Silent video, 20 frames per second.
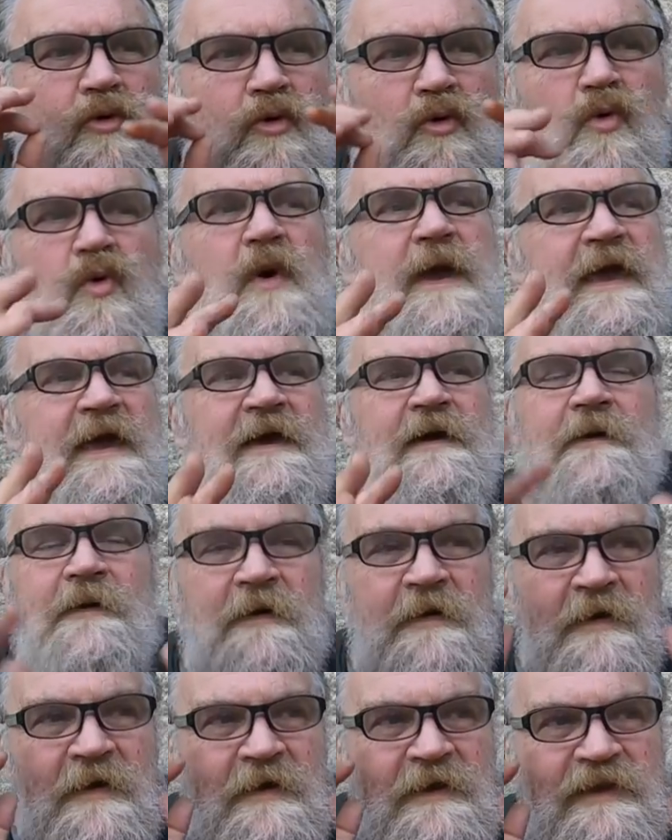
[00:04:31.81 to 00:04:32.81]
quick
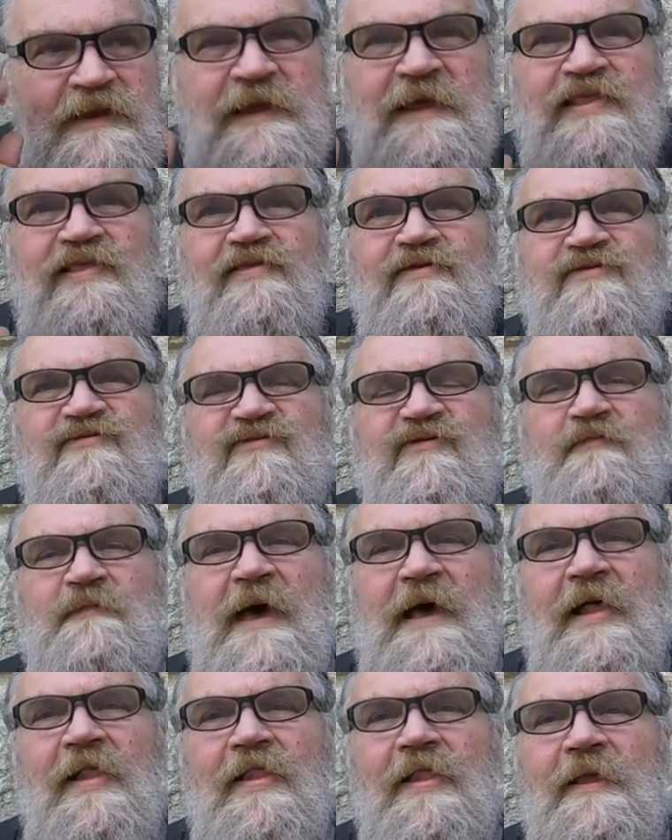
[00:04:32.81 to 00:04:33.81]
little
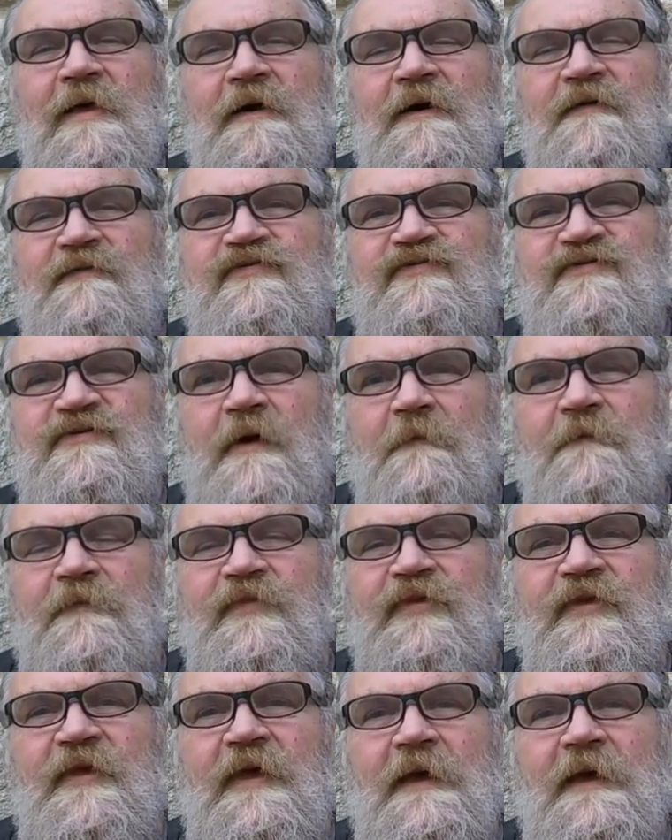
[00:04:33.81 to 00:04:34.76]
smell of something.